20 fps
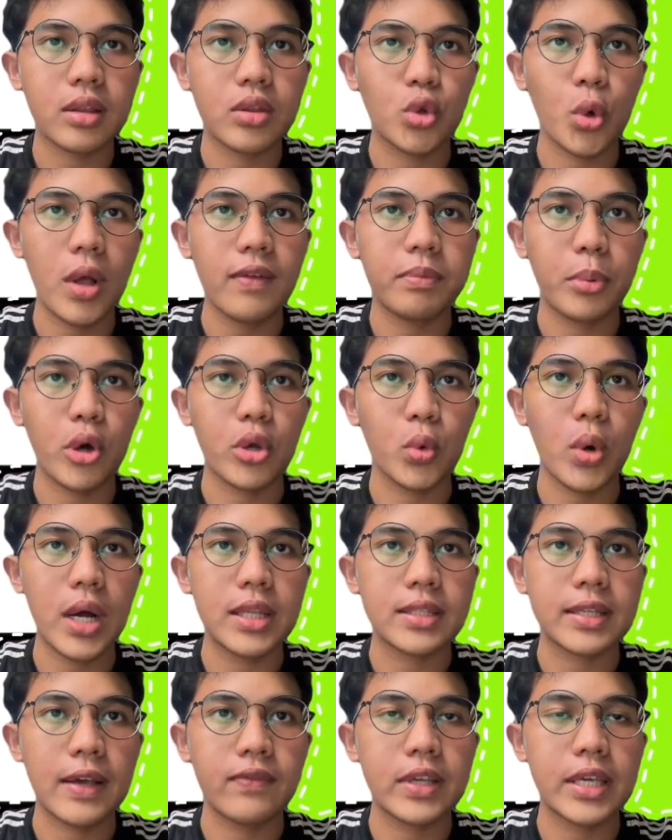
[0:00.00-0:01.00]

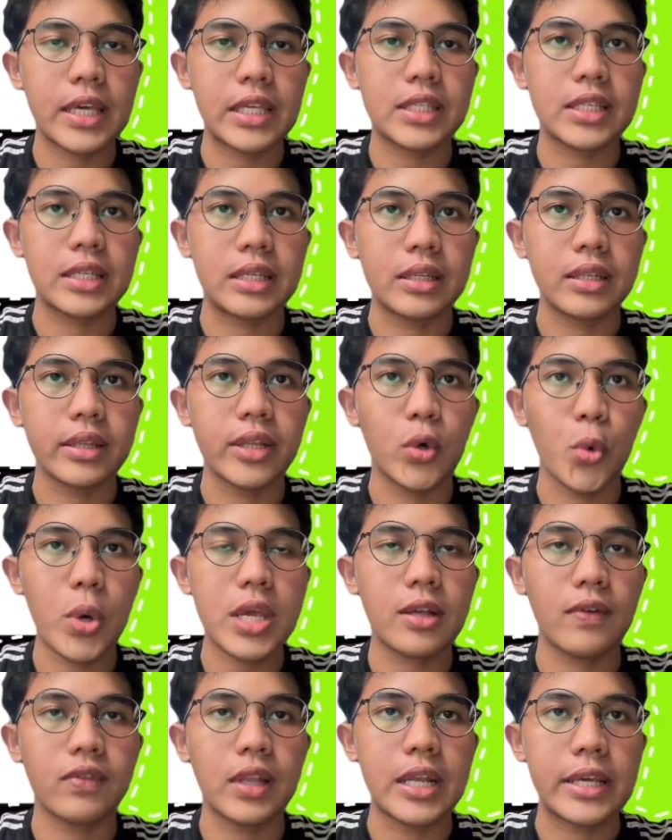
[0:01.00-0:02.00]
12.17 kg, the
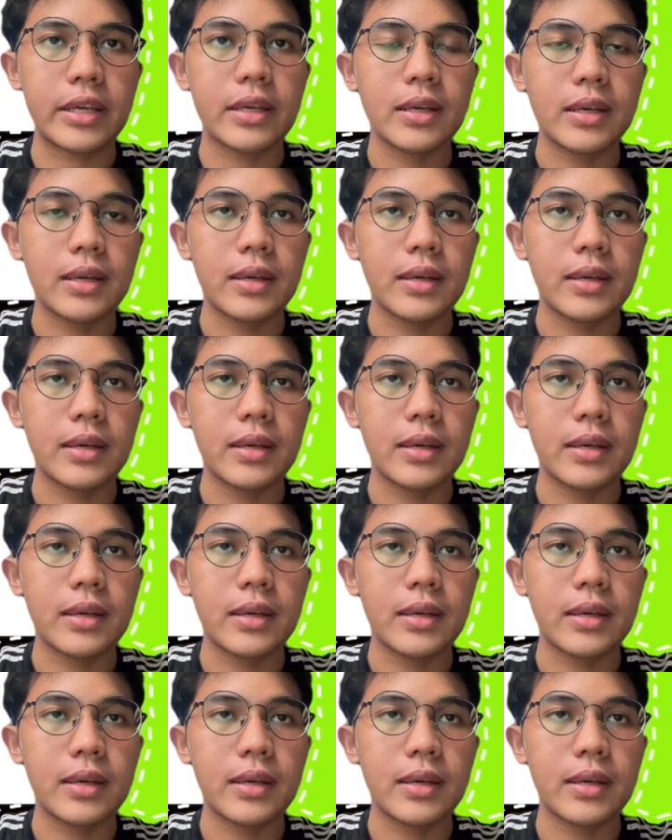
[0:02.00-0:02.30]
weight of the leg.